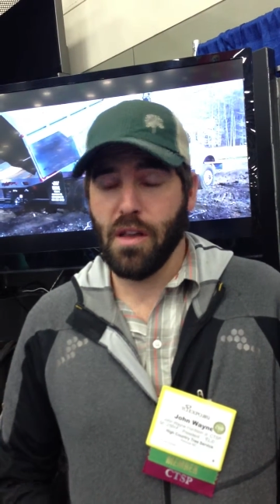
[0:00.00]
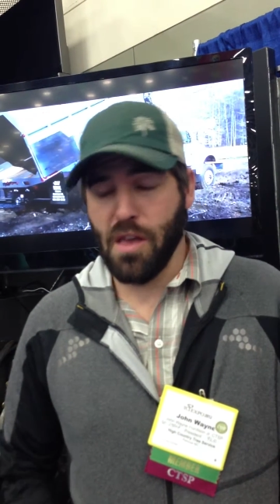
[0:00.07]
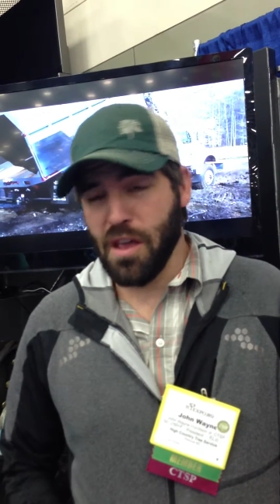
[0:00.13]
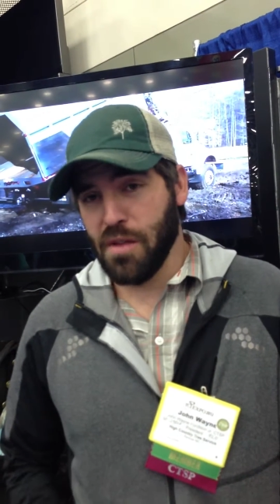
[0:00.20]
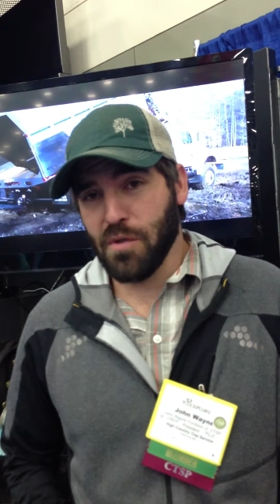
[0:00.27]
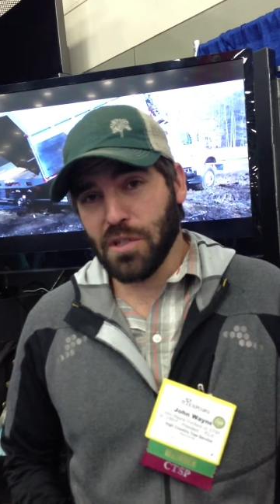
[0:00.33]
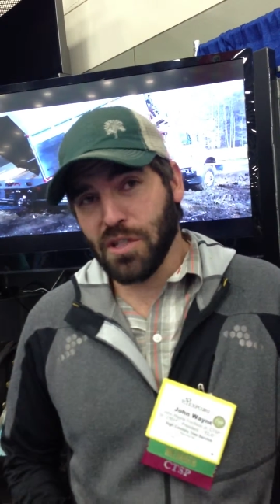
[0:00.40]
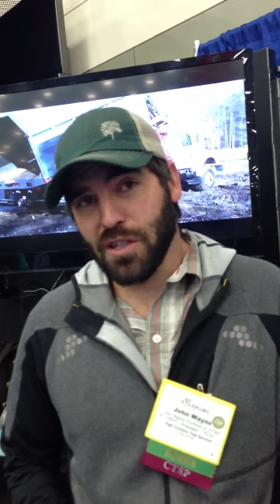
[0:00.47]

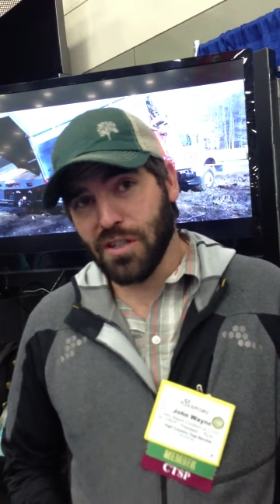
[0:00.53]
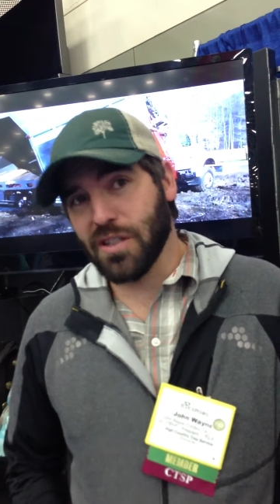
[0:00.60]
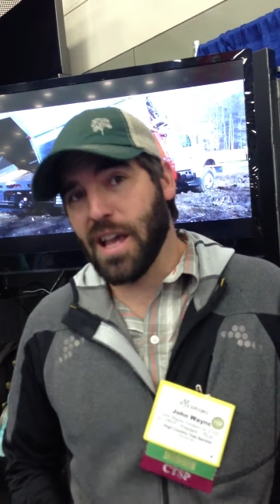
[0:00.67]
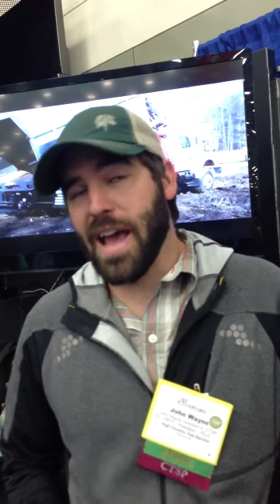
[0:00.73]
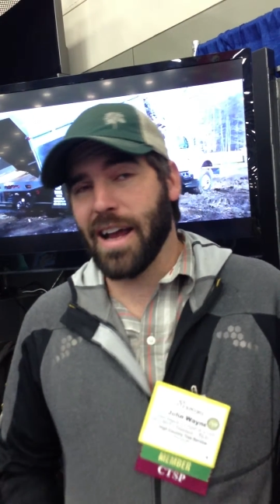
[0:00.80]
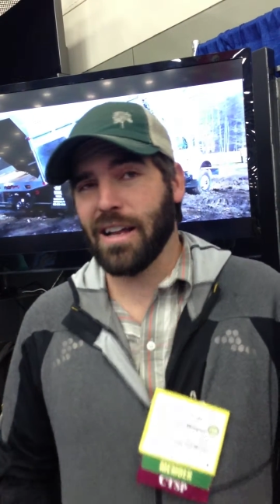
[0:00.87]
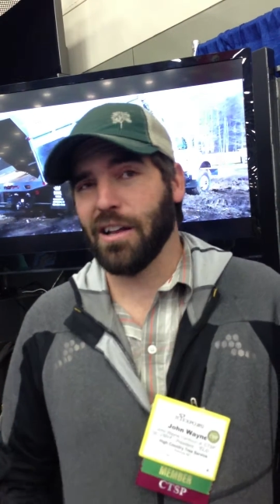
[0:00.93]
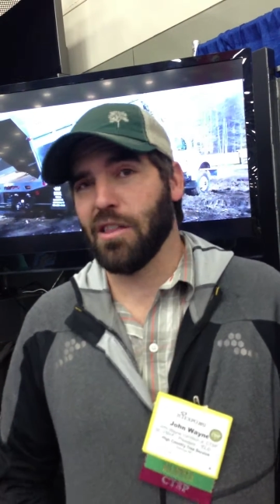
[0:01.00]
It was
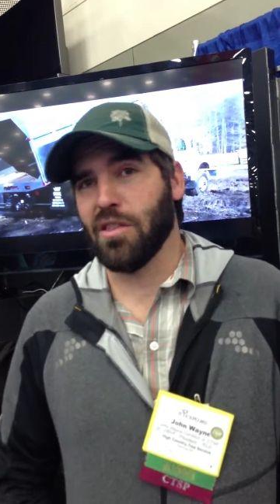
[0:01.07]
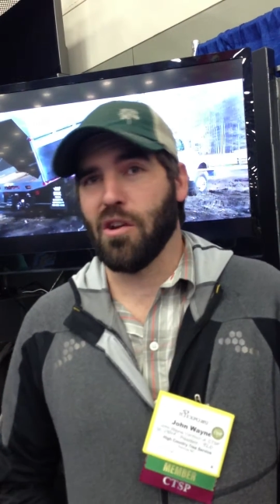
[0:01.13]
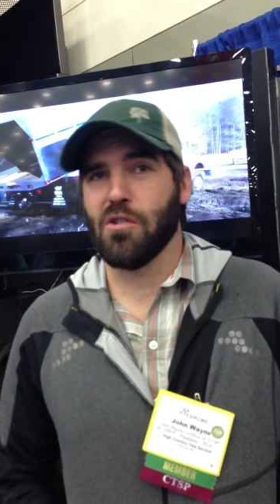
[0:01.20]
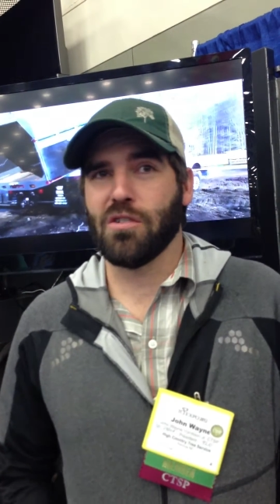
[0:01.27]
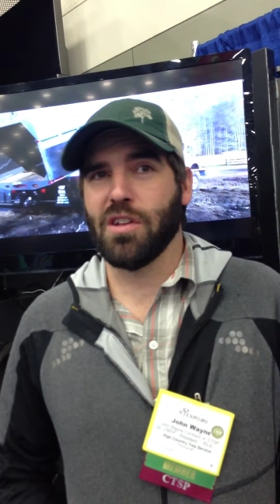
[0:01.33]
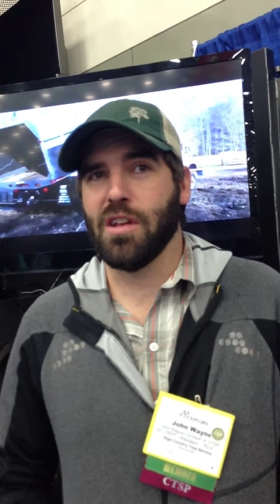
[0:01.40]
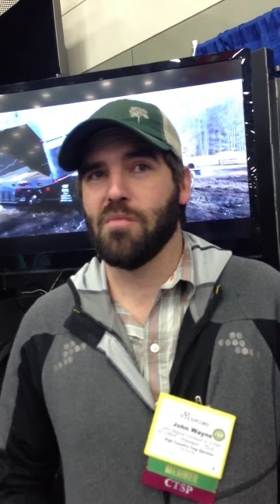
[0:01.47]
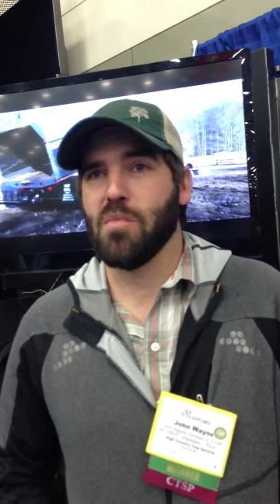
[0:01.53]
exactly
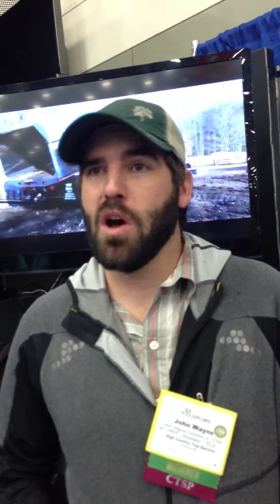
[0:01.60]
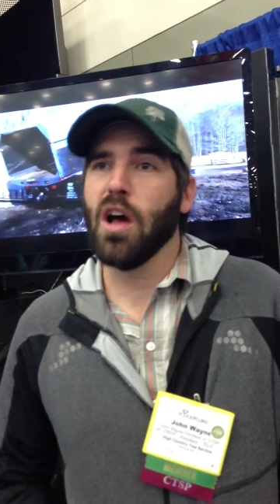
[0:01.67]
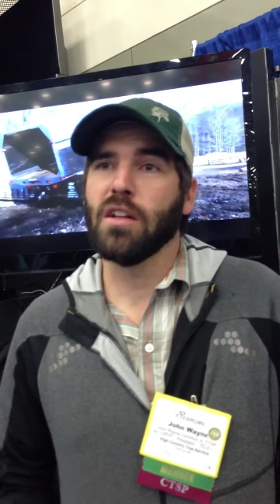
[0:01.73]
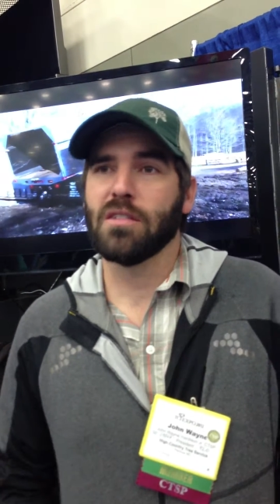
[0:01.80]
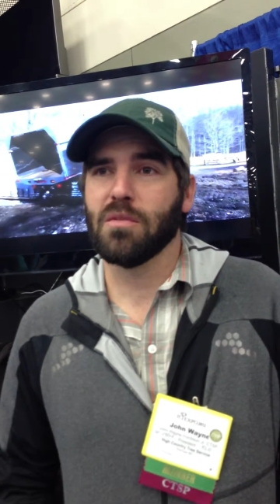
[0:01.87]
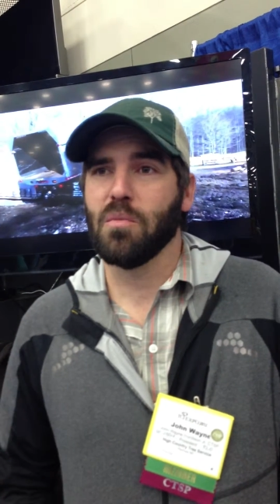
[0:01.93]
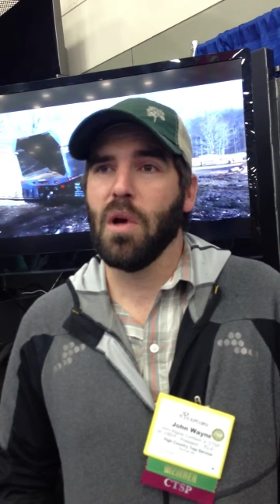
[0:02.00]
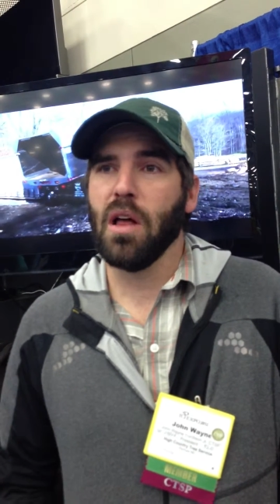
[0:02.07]
13
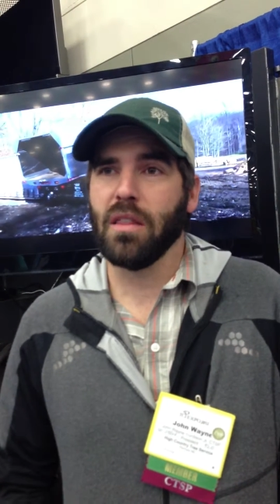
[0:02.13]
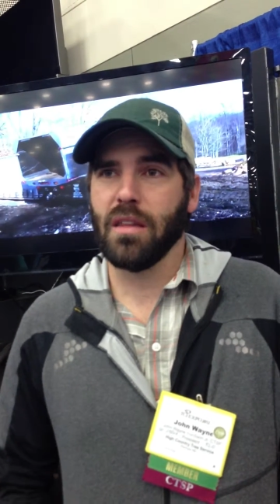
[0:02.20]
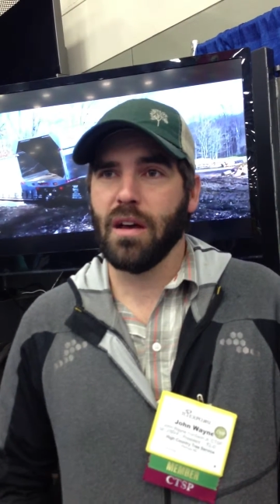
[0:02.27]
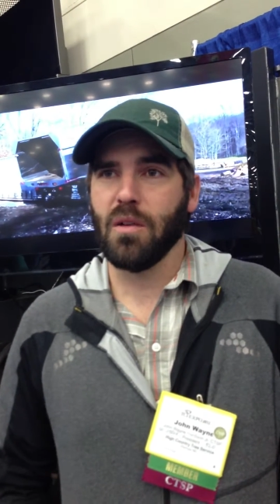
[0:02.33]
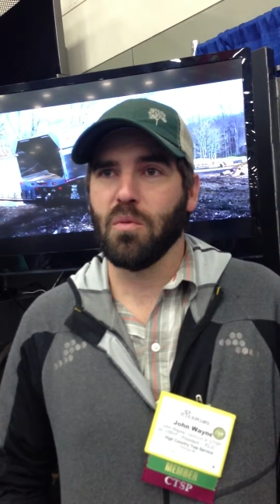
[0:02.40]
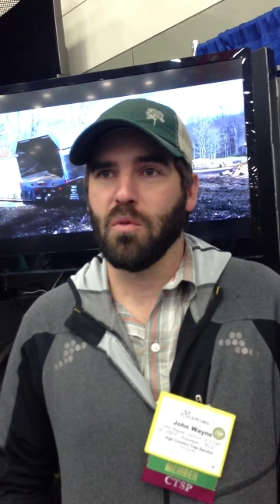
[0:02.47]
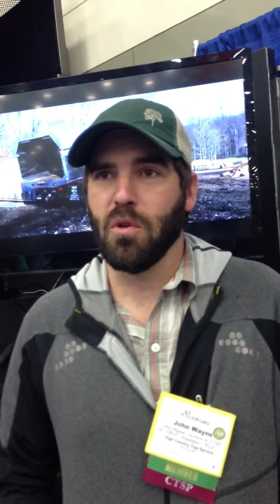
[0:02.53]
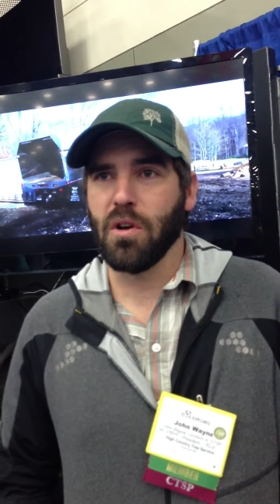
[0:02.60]
months, a month
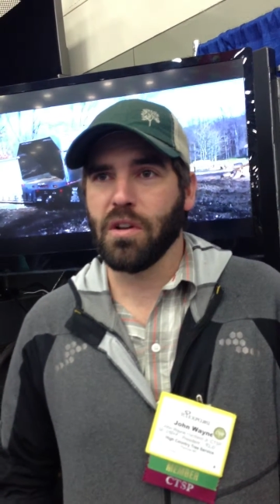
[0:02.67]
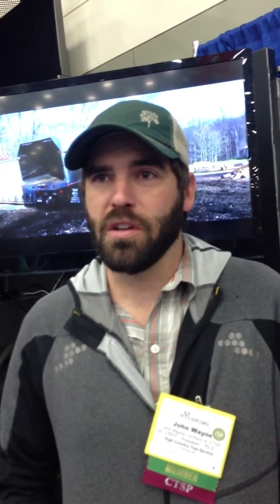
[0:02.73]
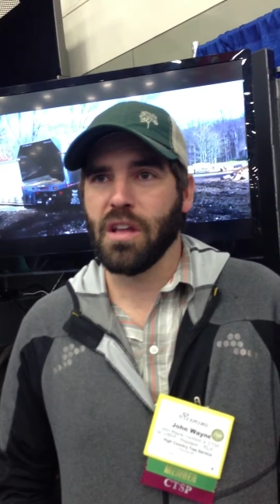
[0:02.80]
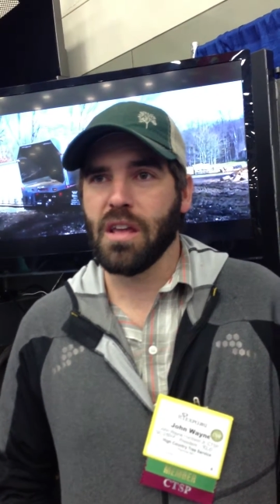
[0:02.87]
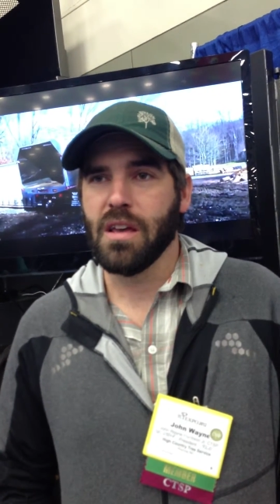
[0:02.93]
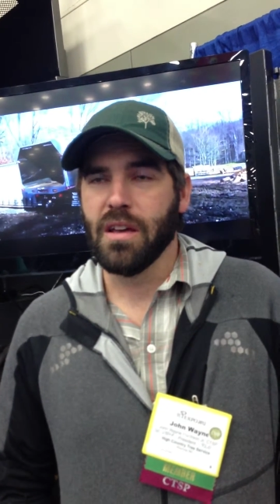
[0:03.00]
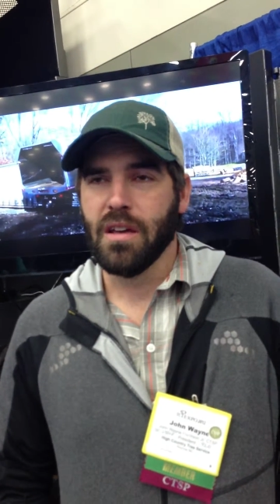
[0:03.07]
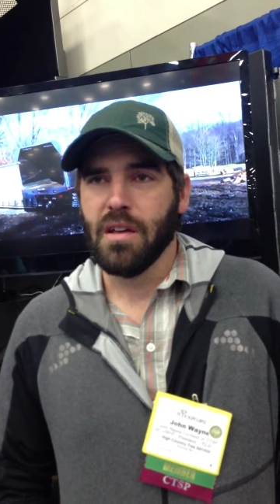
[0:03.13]
out of
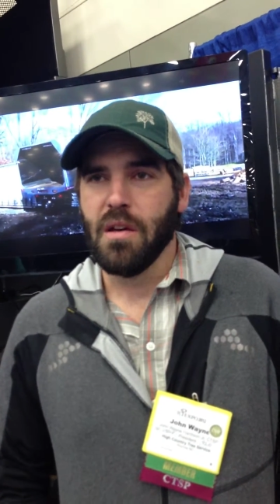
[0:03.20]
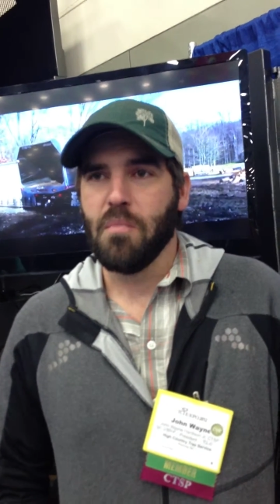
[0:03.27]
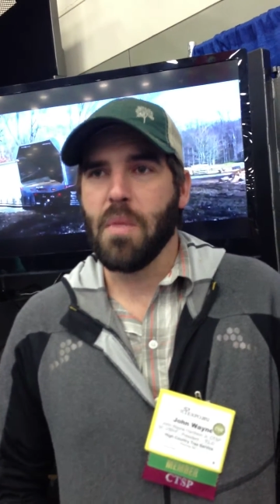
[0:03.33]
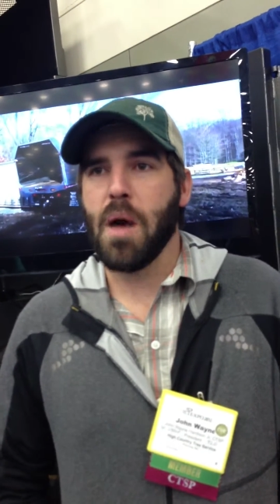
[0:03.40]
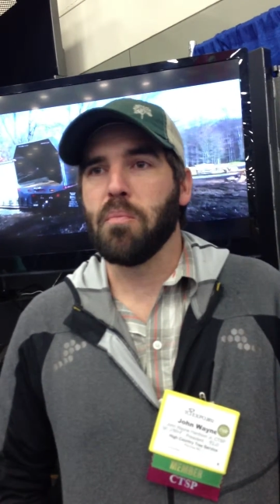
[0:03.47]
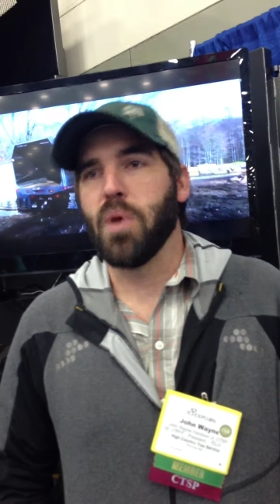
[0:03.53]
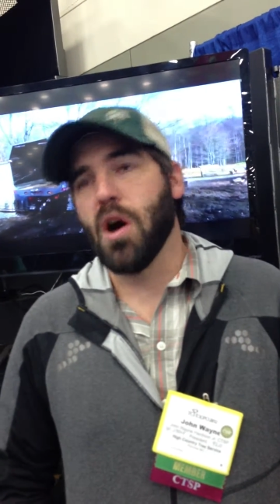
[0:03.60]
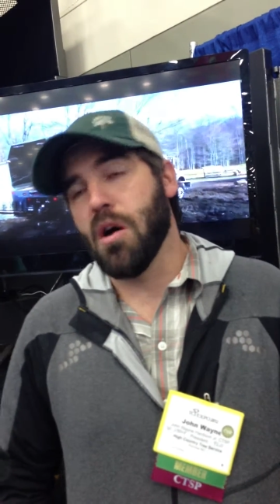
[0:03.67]
warranty.
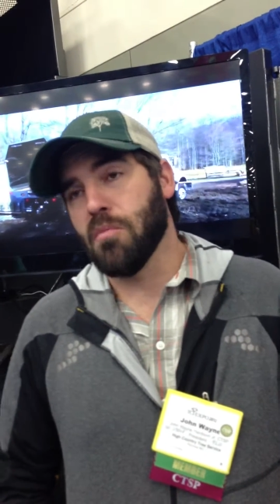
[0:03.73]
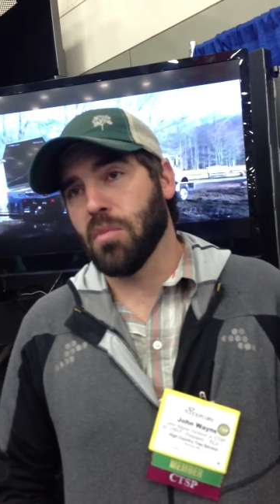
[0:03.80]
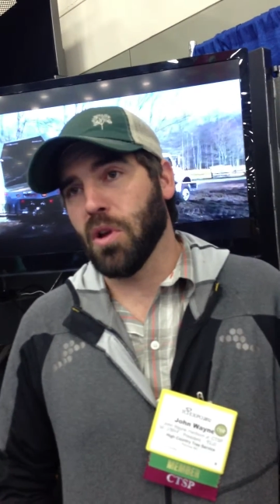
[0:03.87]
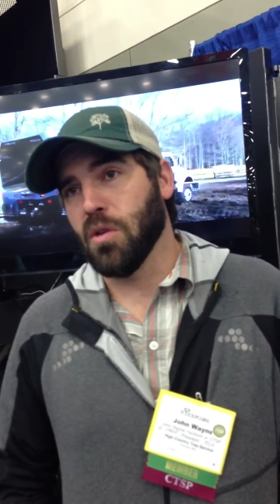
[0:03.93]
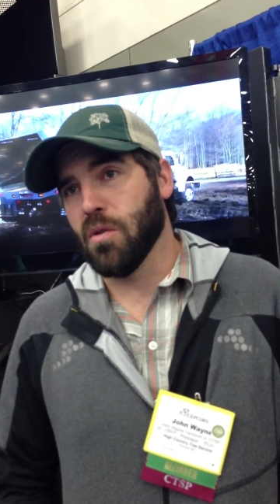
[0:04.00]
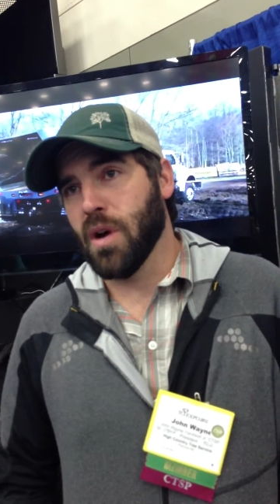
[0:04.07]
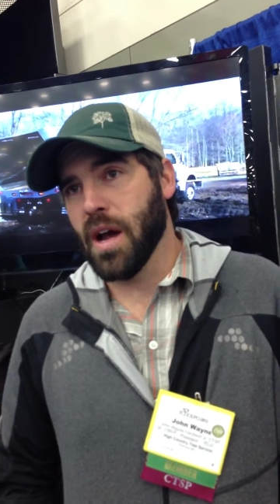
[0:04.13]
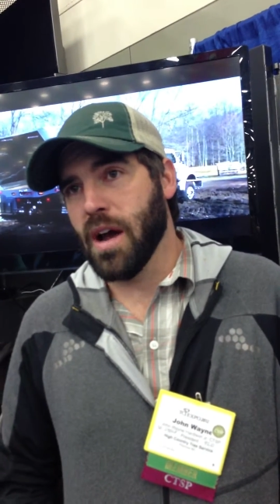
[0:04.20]
My pump
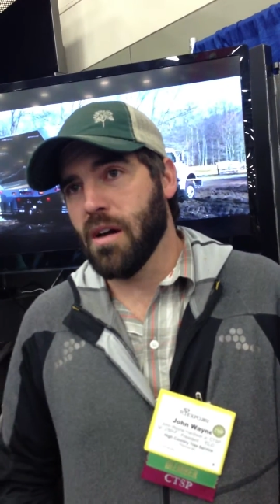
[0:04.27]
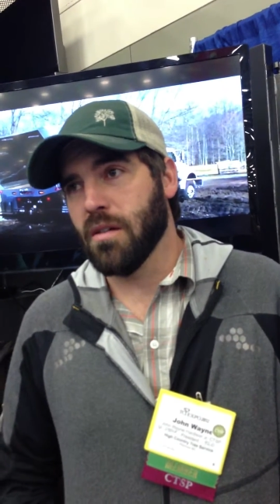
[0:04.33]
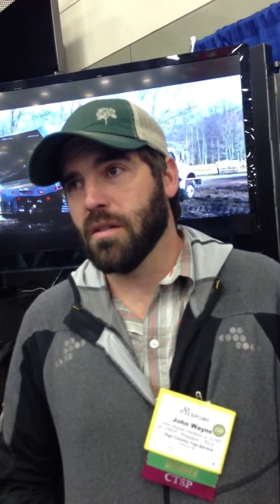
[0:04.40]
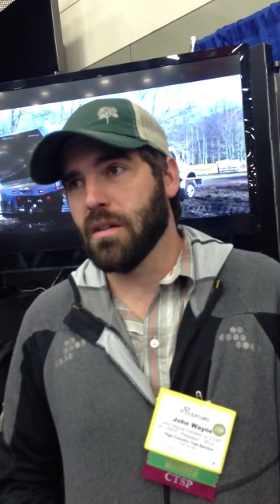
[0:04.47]
blew out,